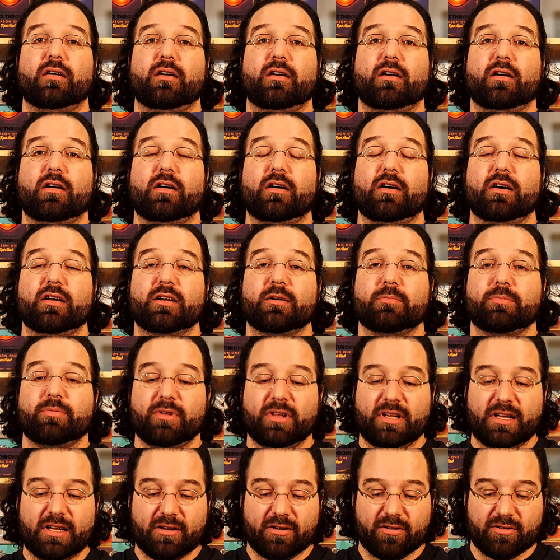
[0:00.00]
On a
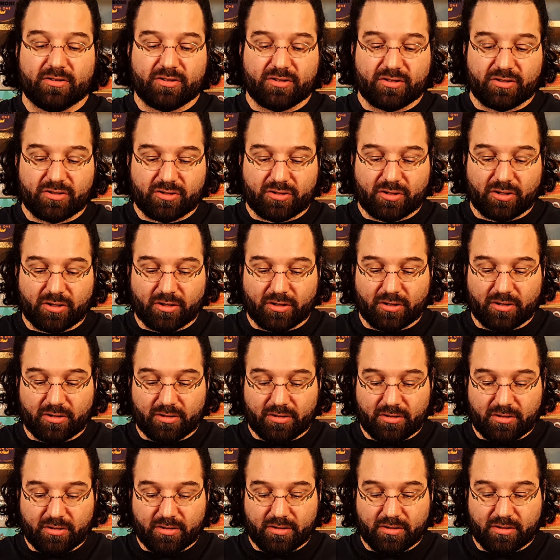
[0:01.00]
player's
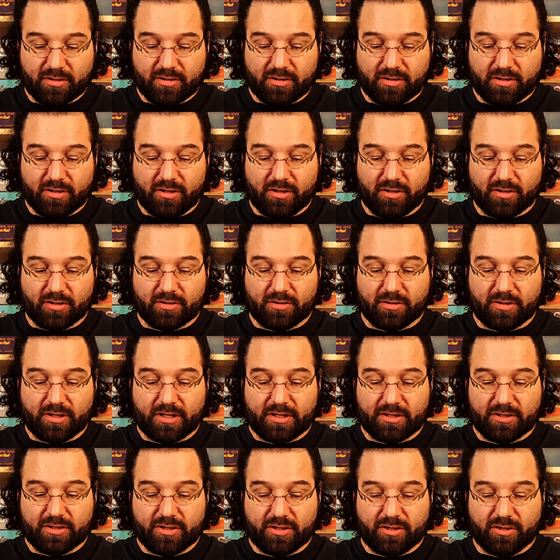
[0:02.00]
turn, you're
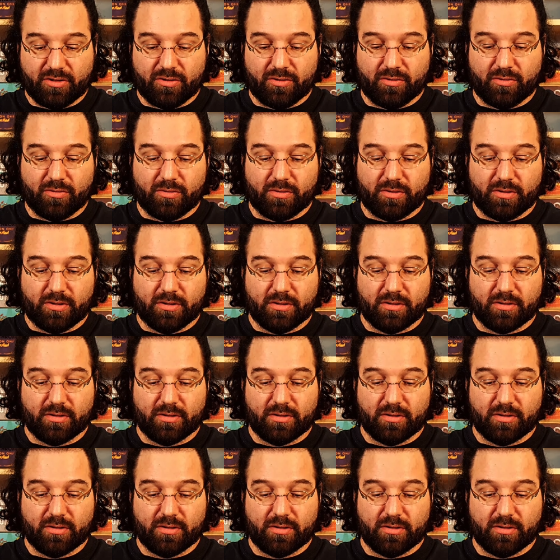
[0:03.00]
going to